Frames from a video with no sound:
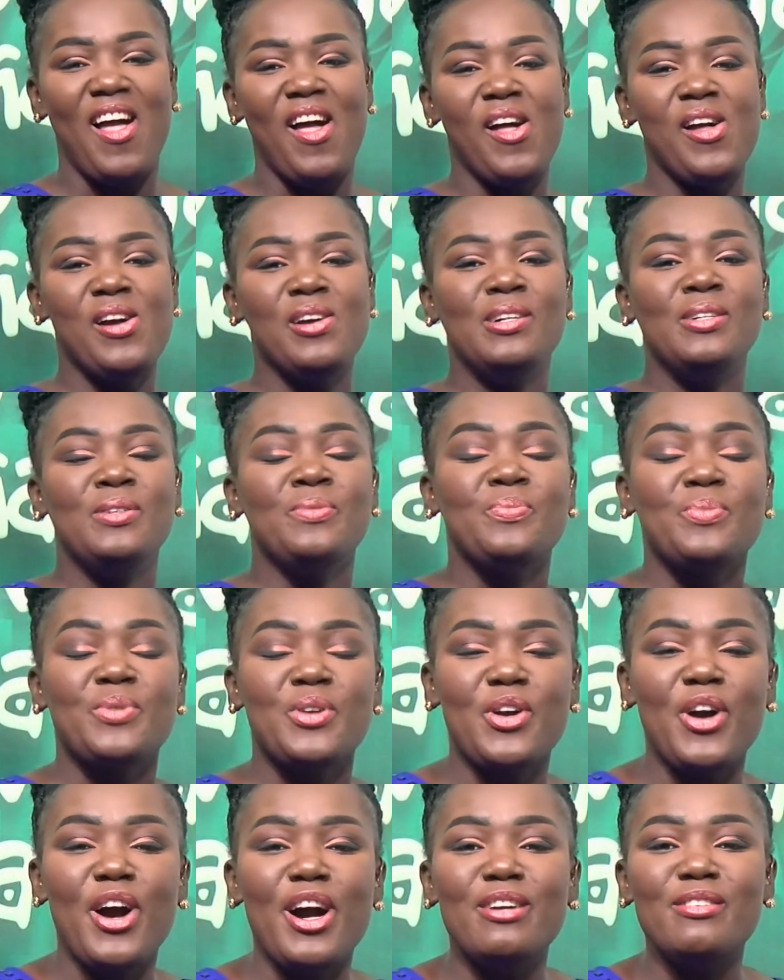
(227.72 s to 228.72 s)

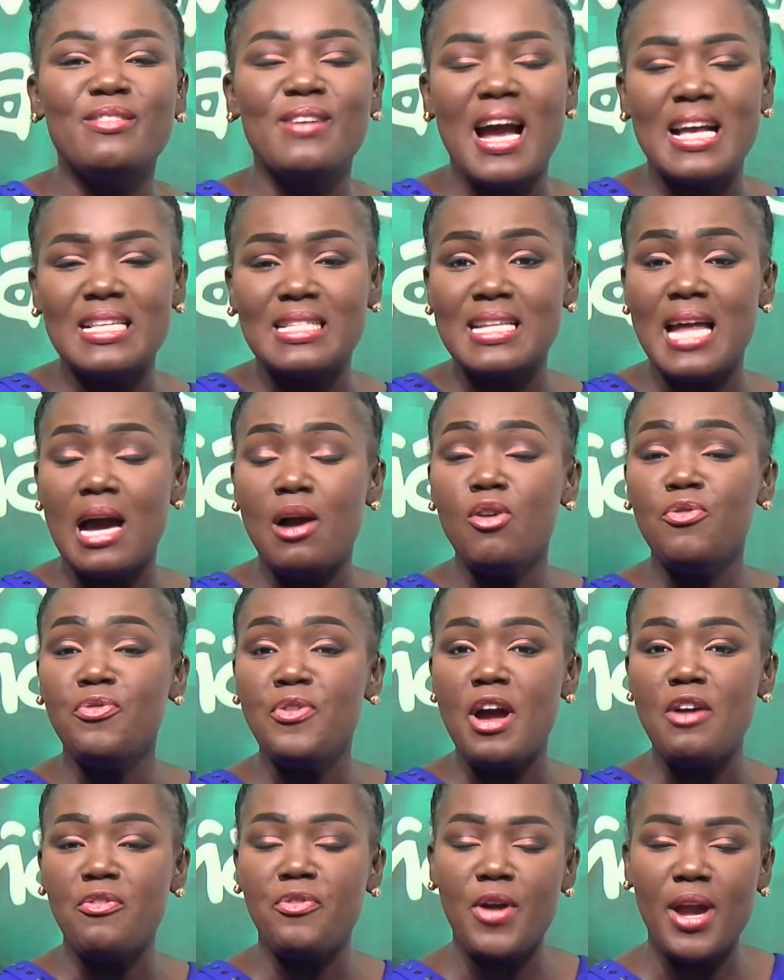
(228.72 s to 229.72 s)
Chanedi, congrats. Now,
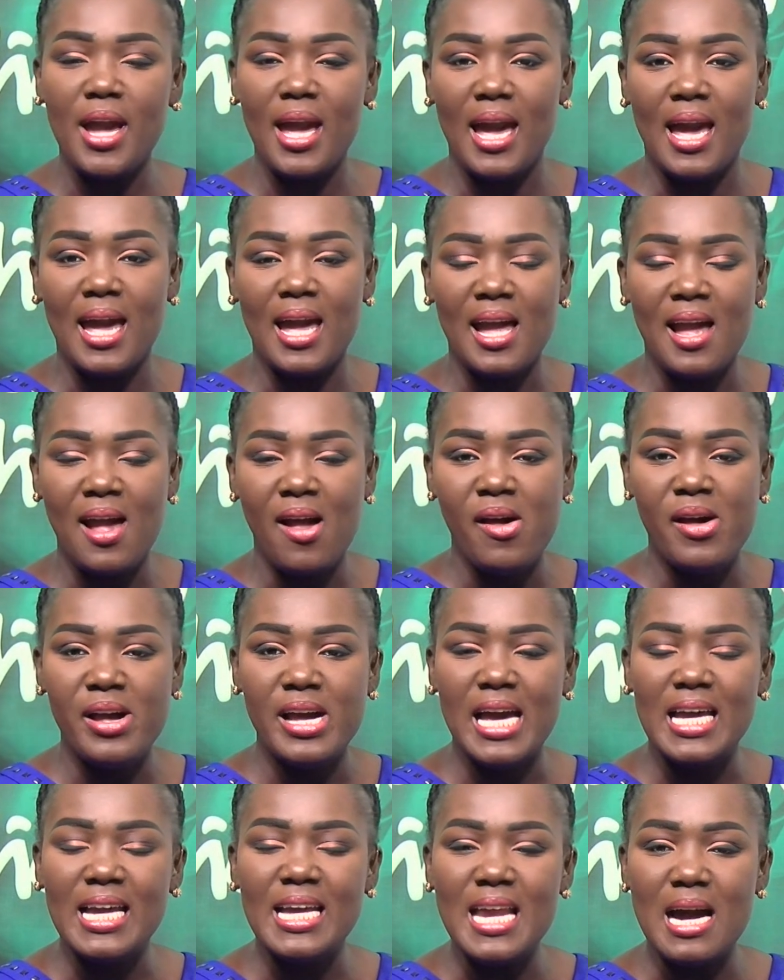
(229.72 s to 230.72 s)
Chanedi.
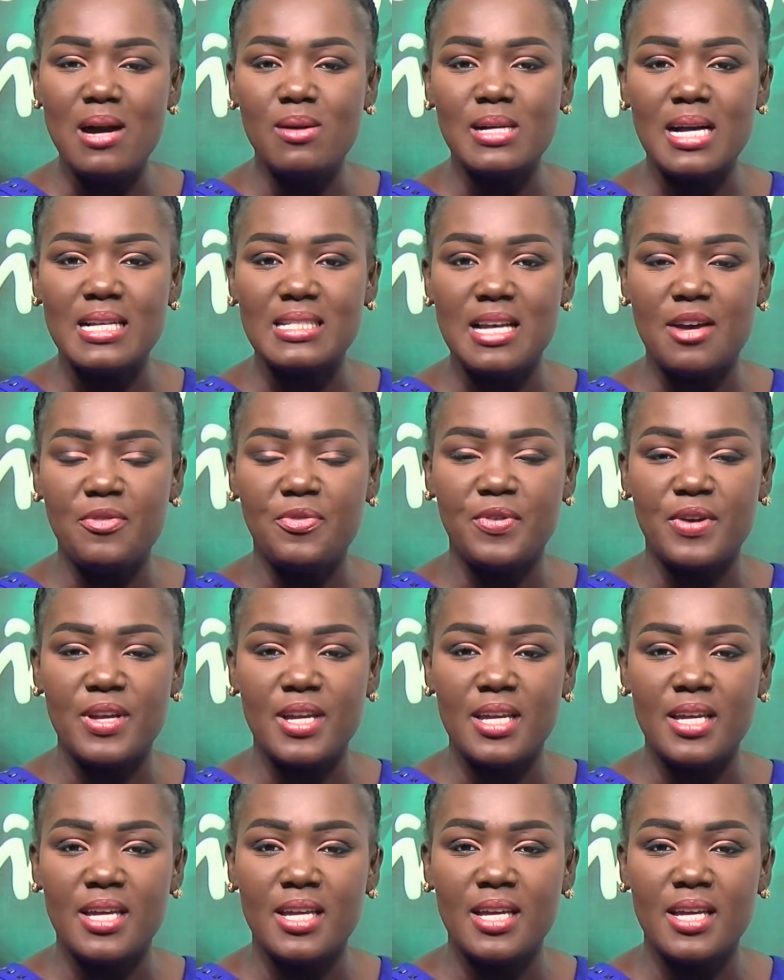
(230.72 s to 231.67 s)
And now, Kasafi.